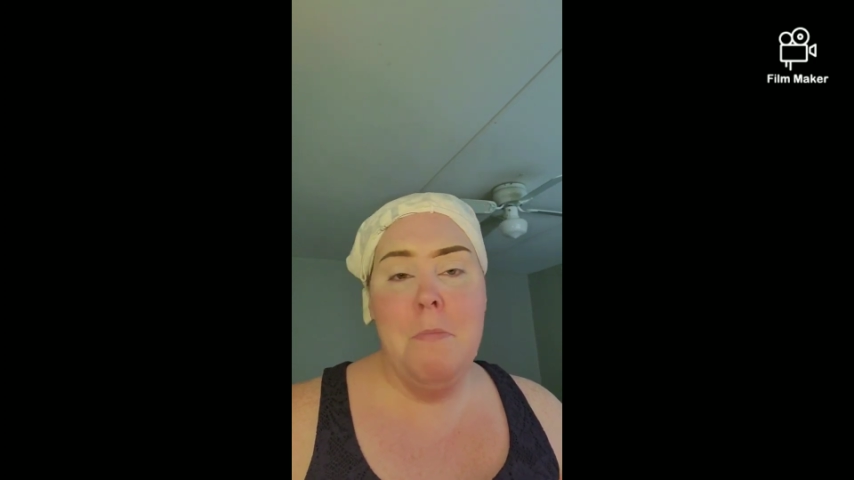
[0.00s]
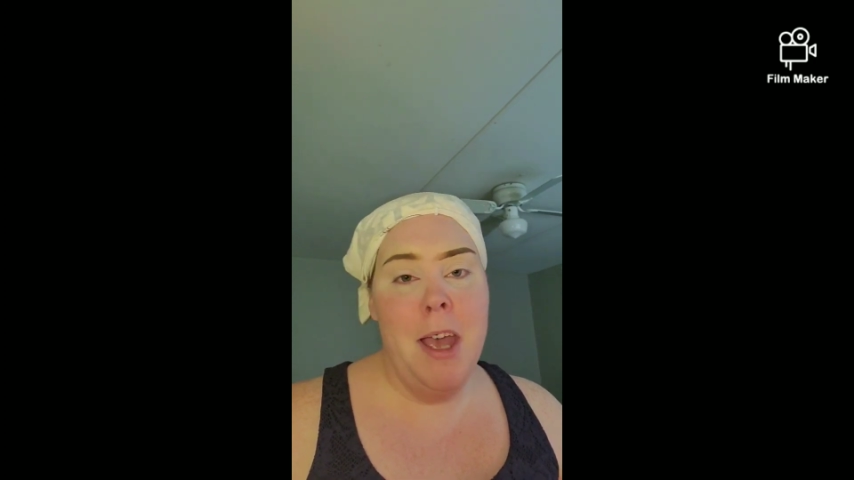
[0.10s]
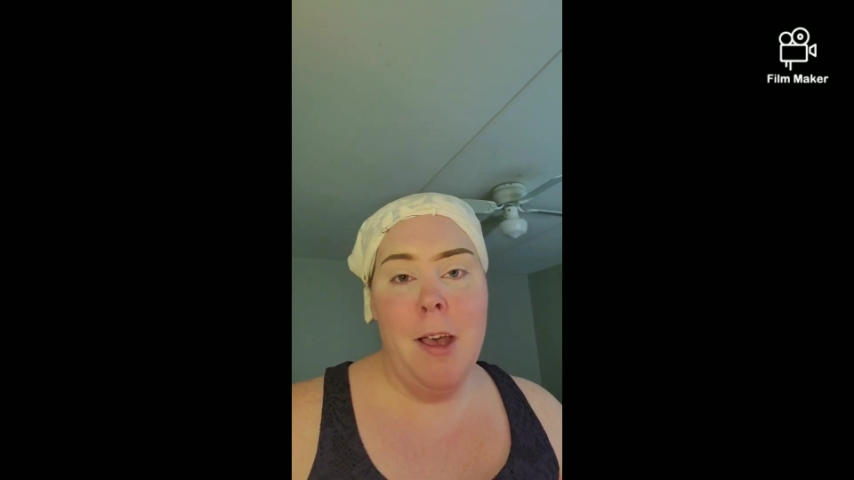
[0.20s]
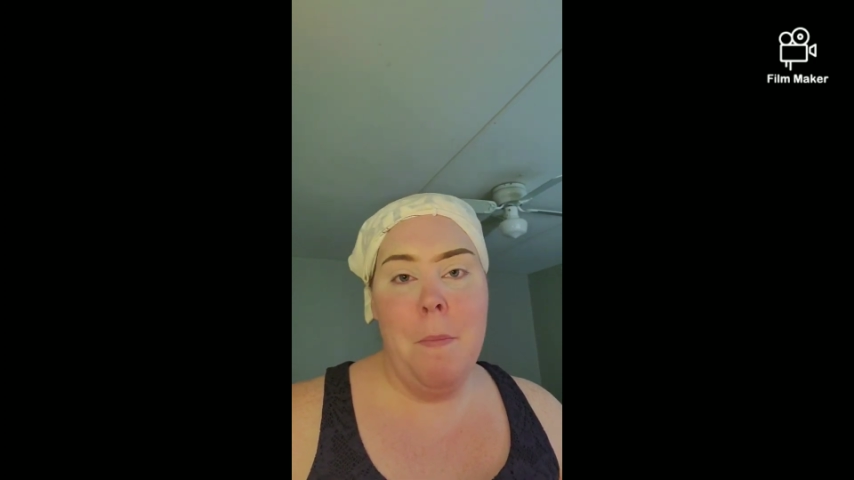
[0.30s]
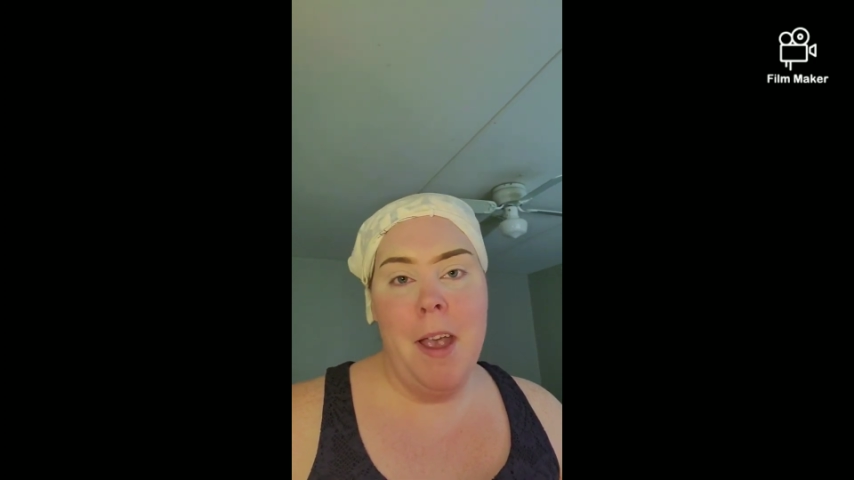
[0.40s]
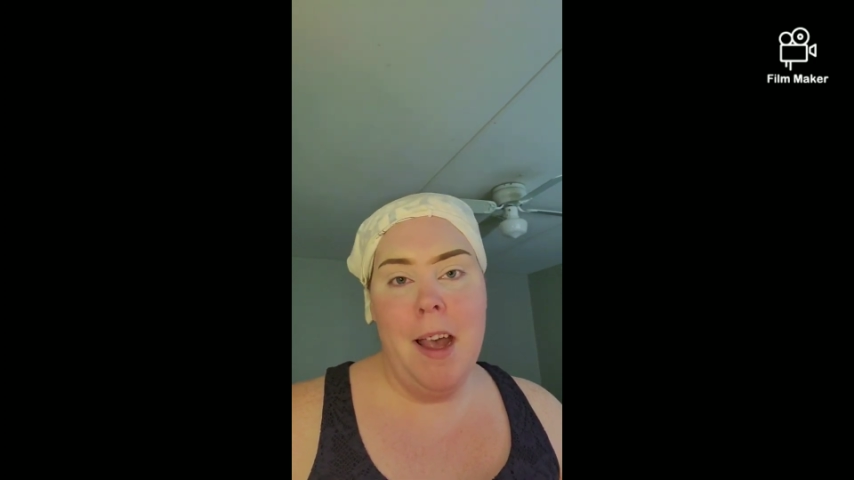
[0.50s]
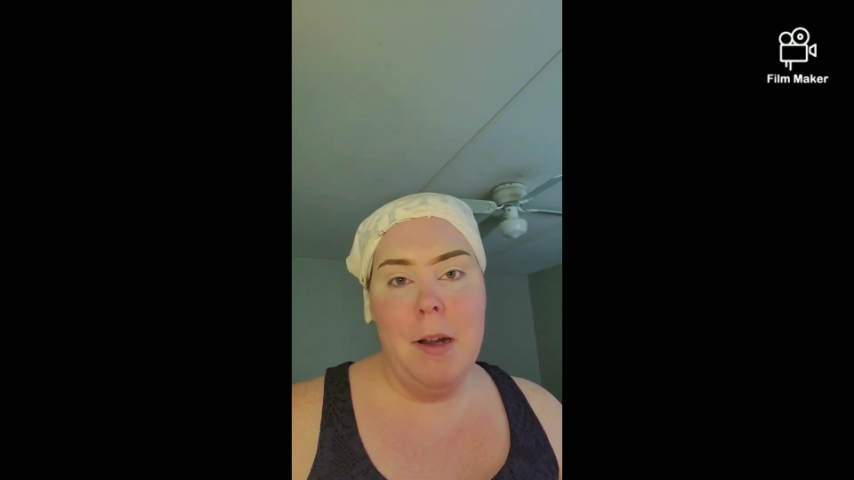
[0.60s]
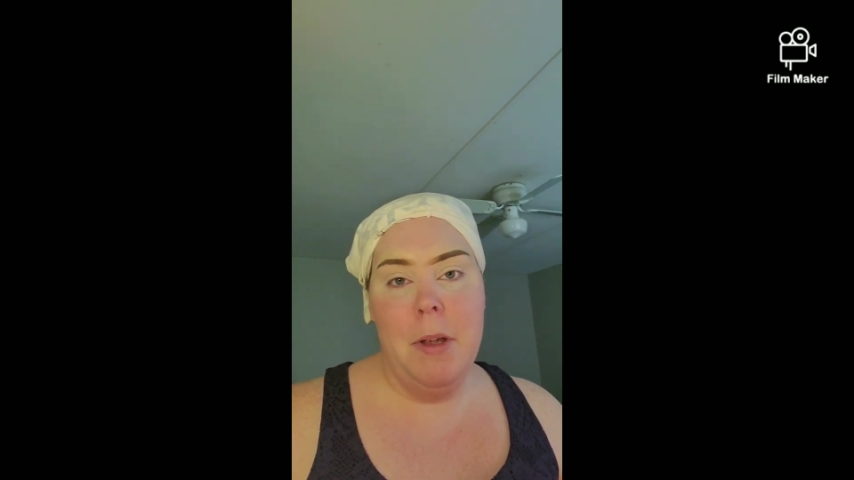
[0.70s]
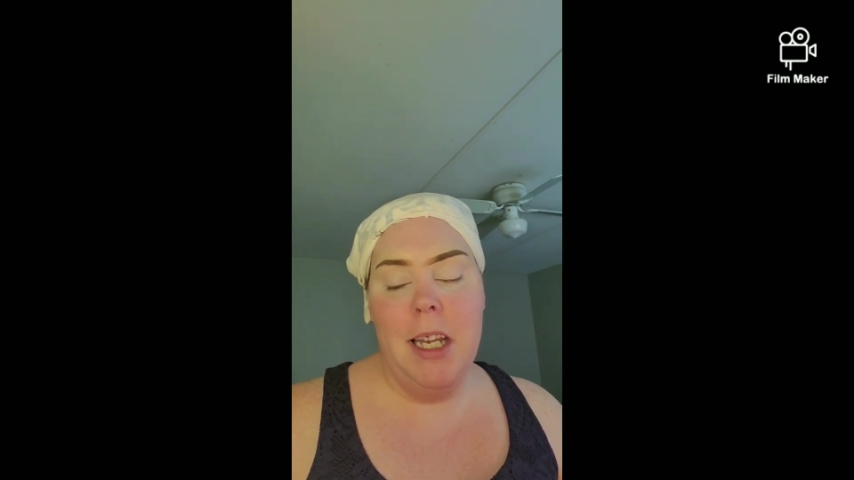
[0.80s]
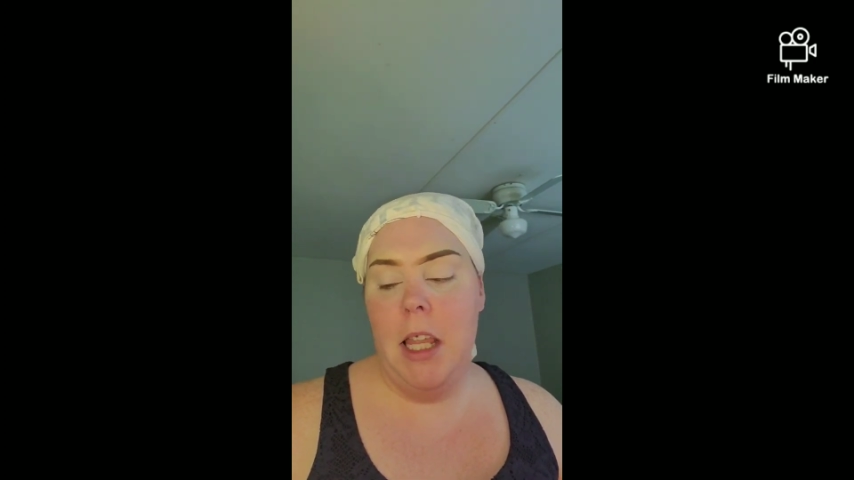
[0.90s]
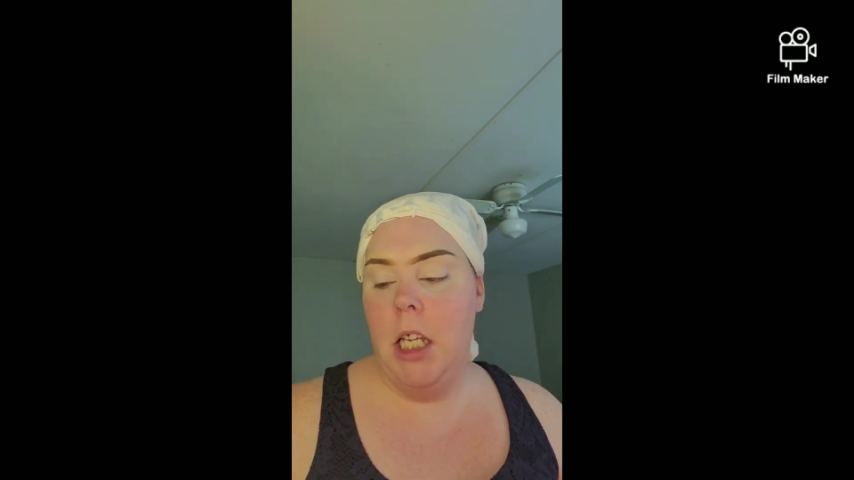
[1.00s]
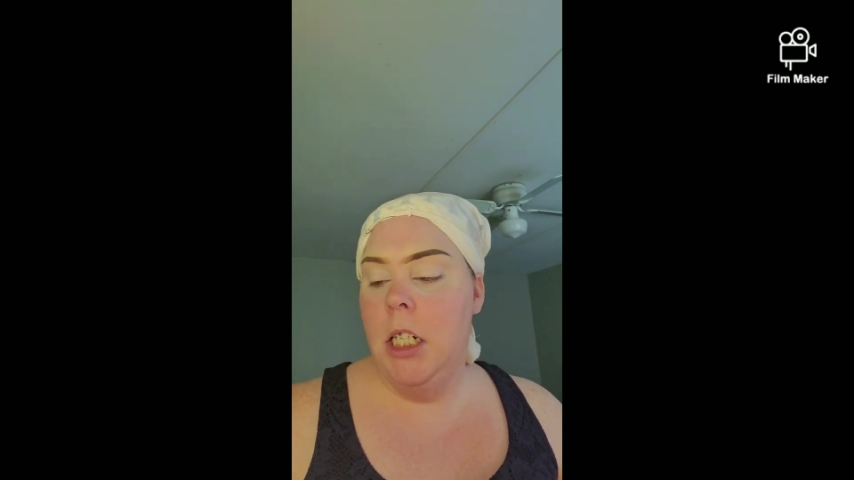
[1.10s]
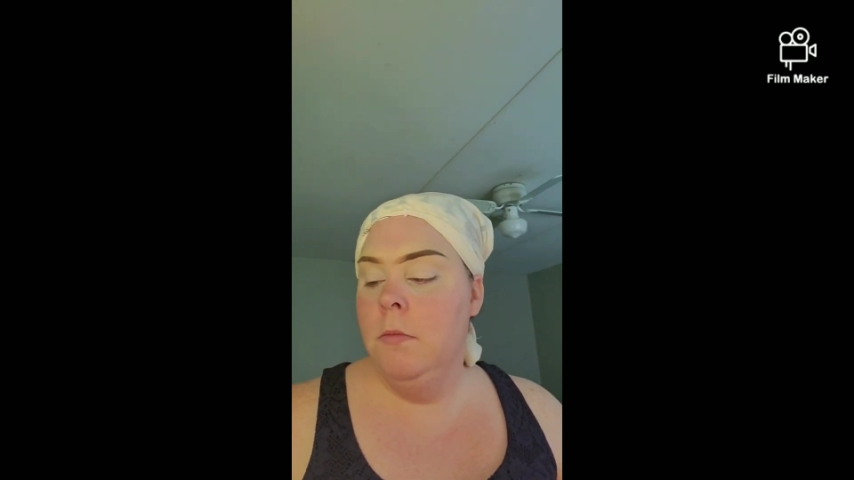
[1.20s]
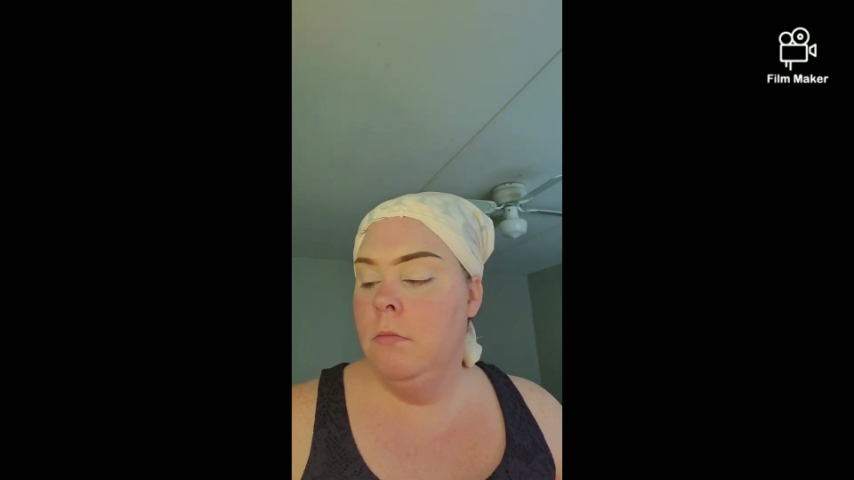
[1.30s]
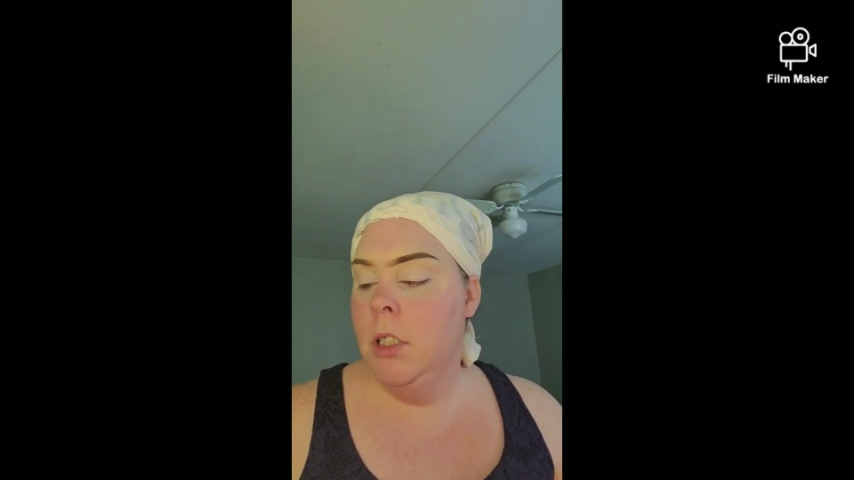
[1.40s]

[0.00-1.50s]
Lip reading: Makeup ain't gotta be neither.